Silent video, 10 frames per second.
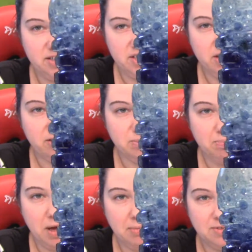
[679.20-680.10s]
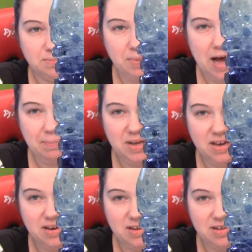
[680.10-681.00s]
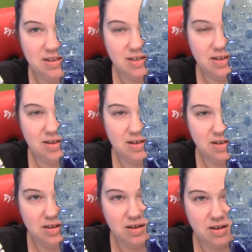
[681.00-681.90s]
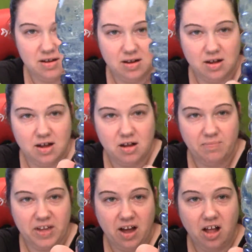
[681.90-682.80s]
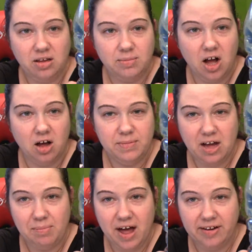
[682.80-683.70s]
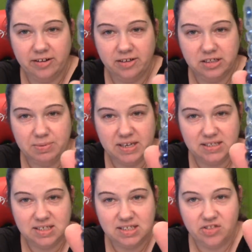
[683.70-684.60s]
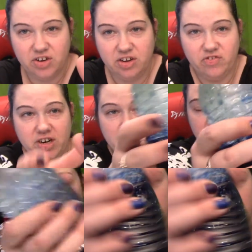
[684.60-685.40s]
You see all those bubbles popping? They call them calm down bottles because they say they're good for,